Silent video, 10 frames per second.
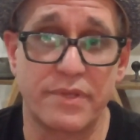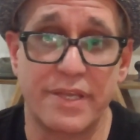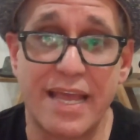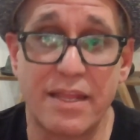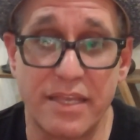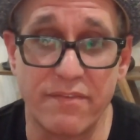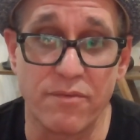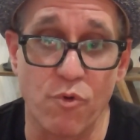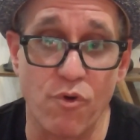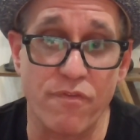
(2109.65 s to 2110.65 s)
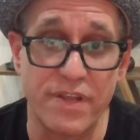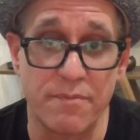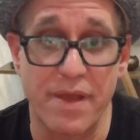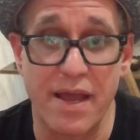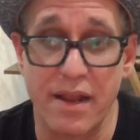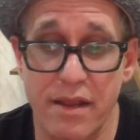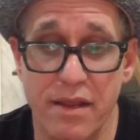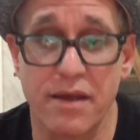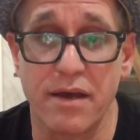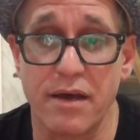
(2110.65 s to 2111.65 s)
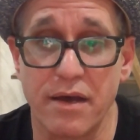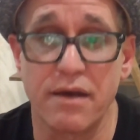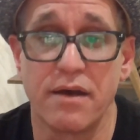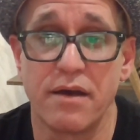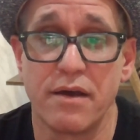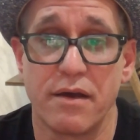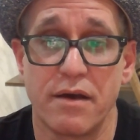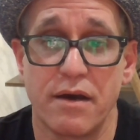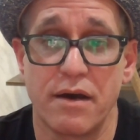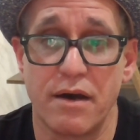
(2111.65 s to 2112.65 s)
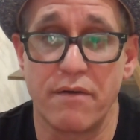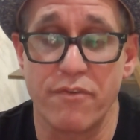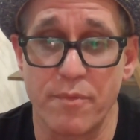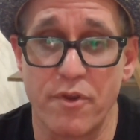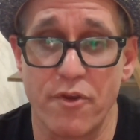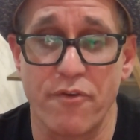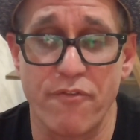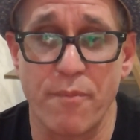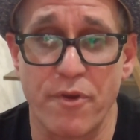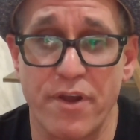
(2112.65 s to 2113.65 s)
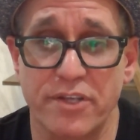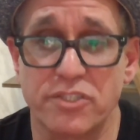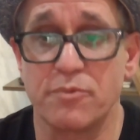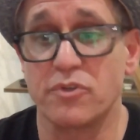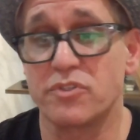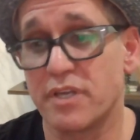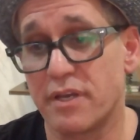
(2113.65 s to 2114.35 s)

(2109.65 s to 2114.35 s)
get even more feedback from your customers.